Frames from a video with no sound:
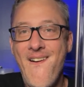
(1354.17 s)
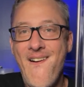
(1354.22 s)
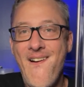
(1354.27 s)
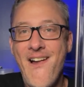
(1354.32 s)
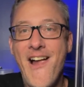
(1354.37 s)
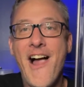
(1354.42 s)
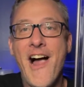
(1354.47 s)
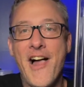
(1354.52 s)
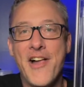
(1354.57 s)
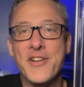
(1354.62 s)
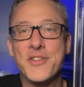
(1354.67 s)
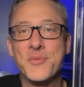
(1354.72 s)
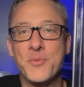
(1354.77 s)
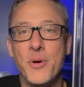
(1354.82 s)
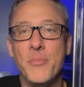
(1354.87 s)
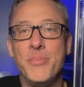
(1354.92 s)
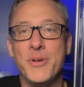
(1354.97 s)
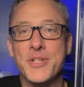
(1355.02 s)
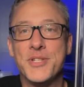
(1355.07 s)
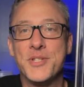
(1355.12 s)
Yeah, this
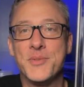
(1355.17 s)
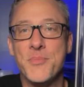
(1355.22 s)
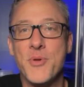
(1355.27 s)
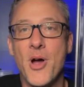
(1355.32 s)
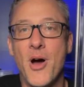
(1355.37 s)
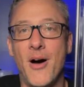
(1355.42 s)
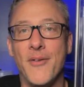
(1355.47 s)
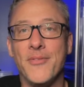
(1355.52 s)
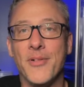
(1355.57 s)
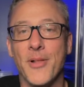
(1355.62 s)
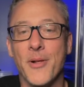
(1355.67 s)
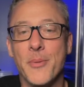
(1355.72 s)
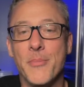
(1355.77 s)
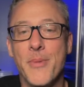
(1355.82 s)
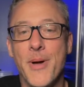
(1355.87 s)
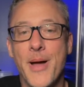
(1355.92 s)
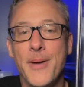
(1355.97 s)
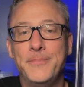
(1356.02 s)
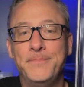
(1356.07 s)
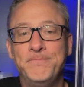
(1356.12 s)
one pisses me off a little
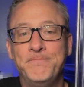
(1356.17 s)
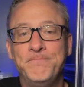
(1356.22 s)
bit.